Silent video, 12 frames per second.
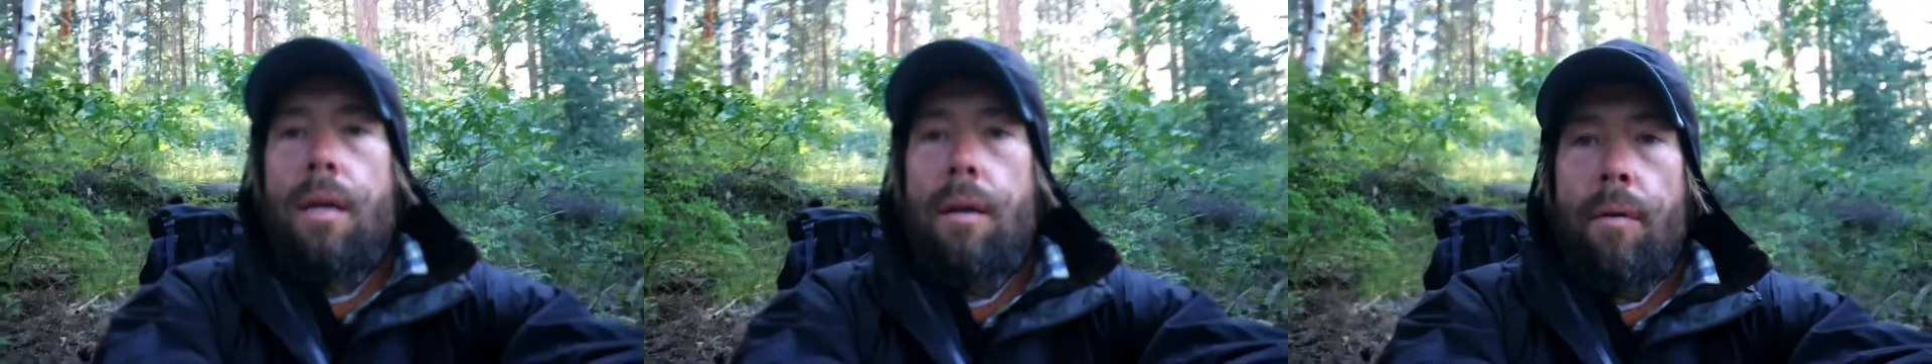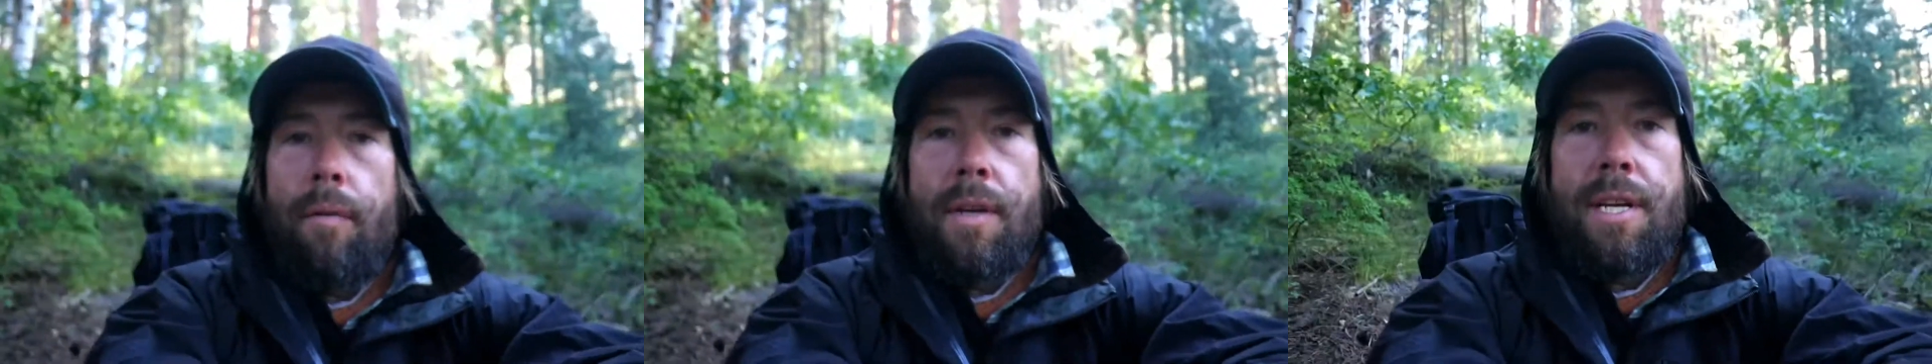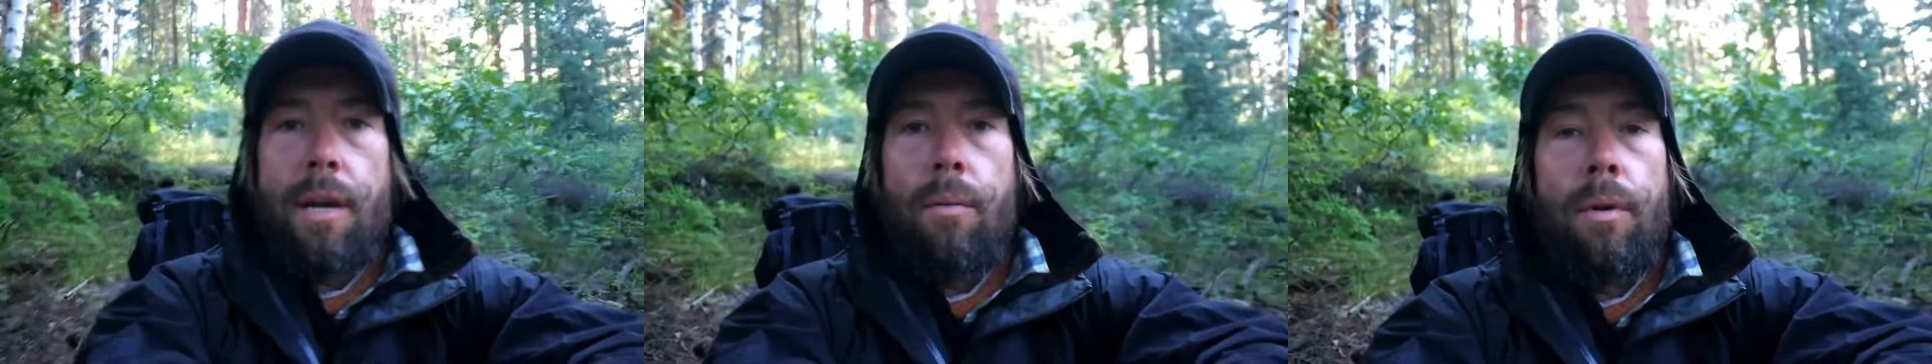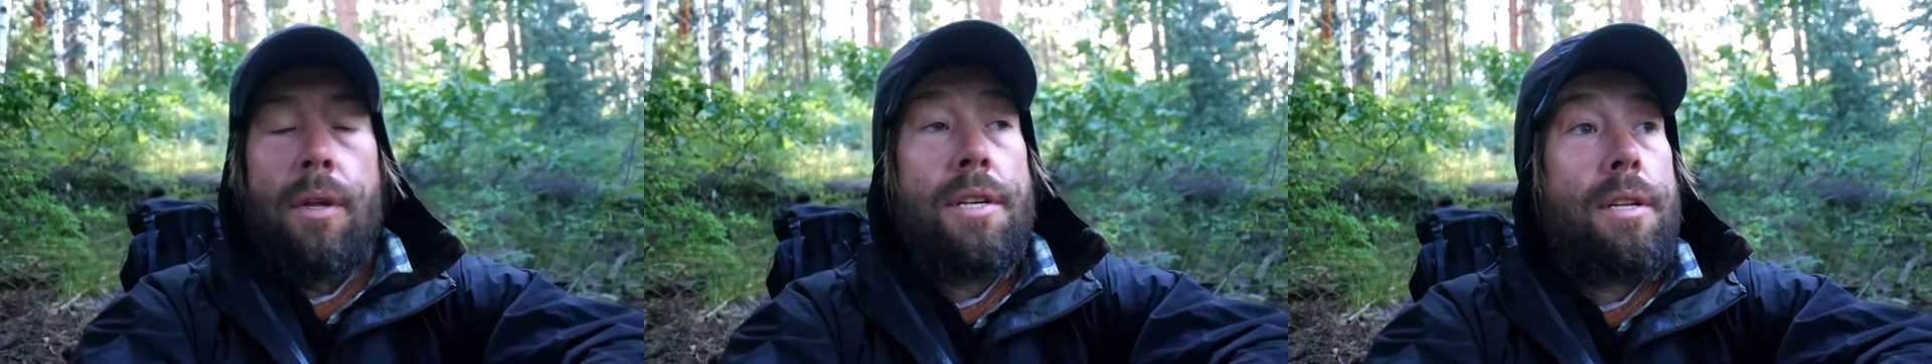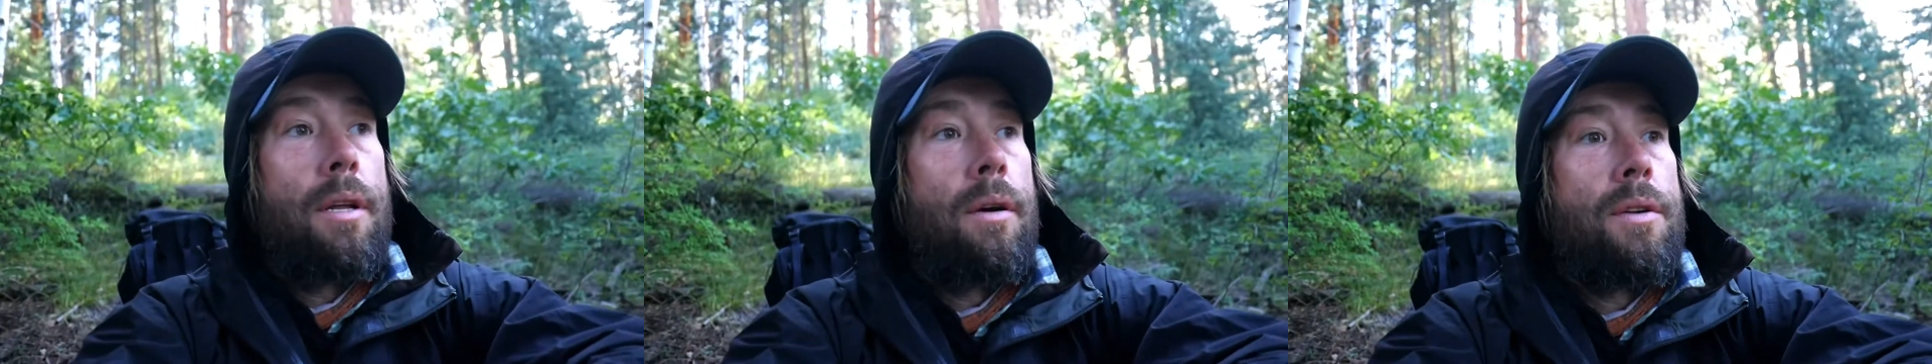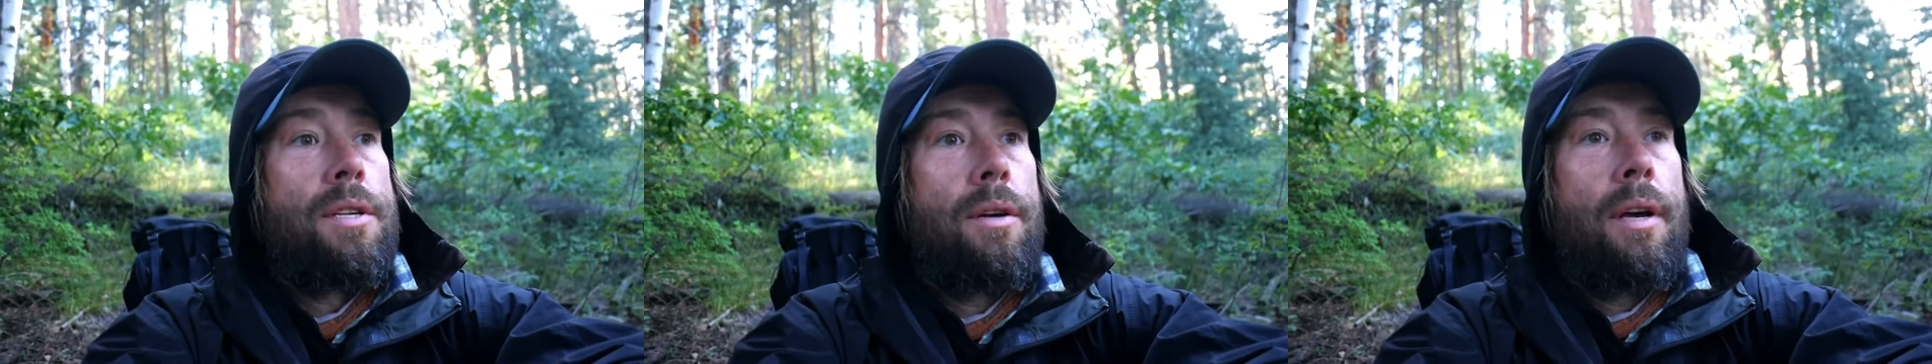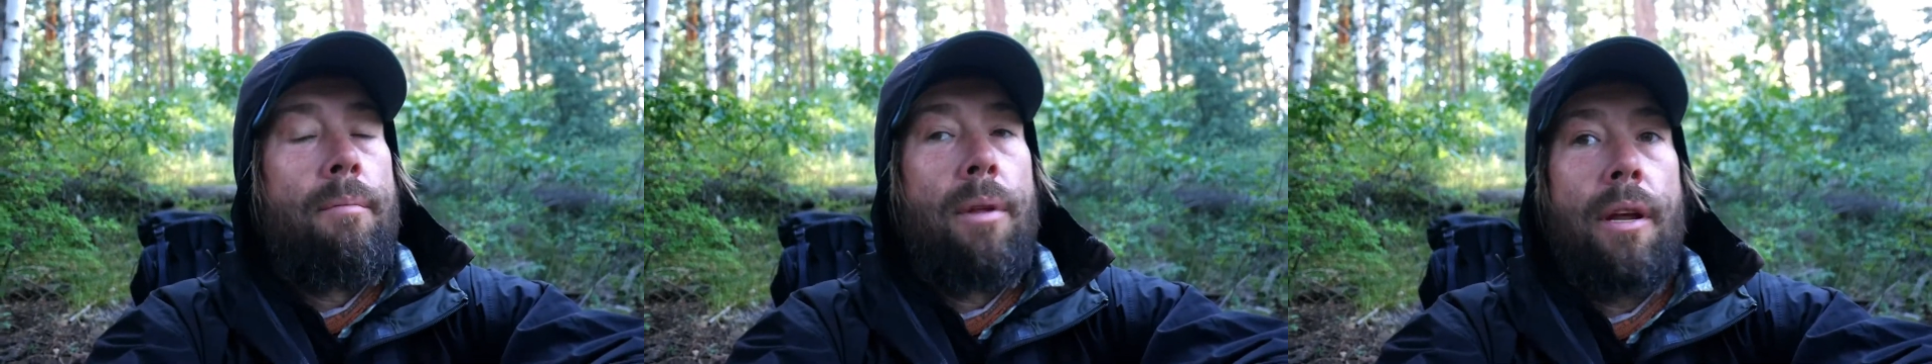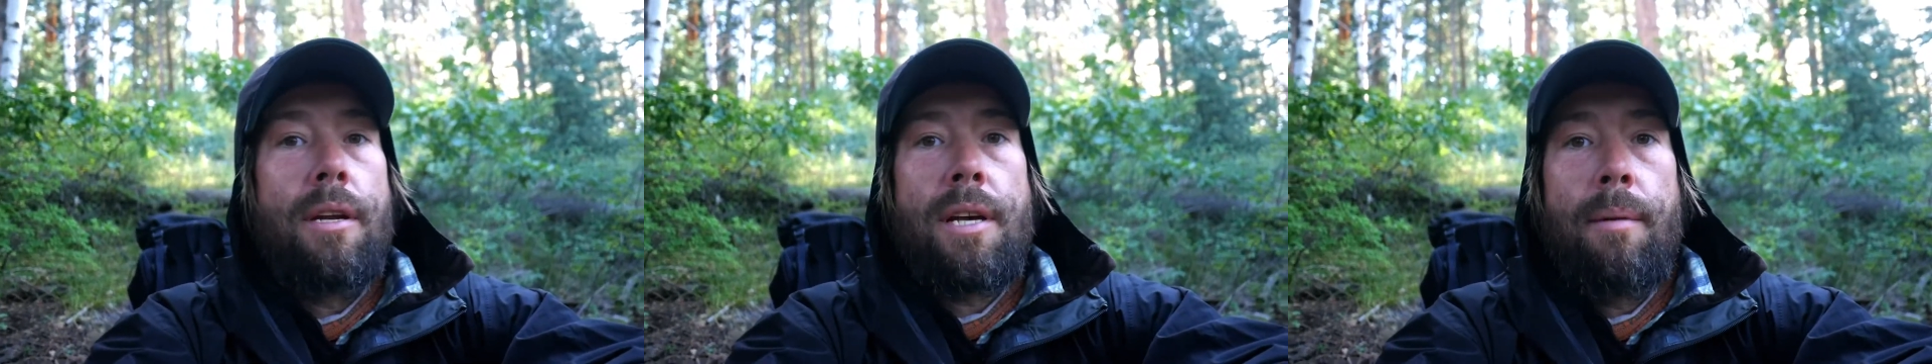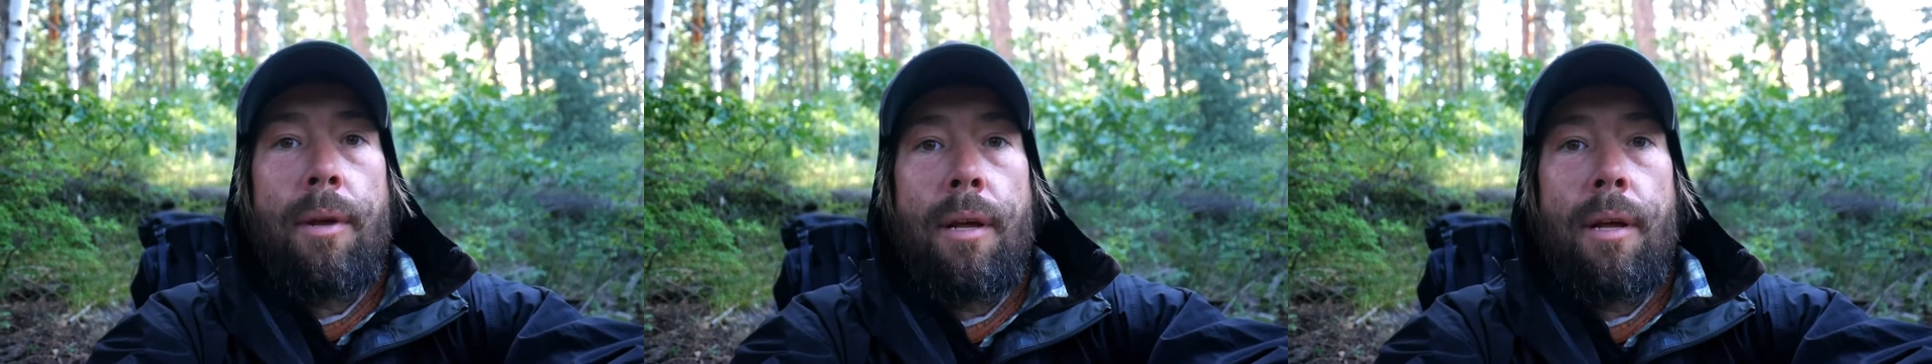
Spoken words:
even if I take it really slow, I'll still have plenty of time to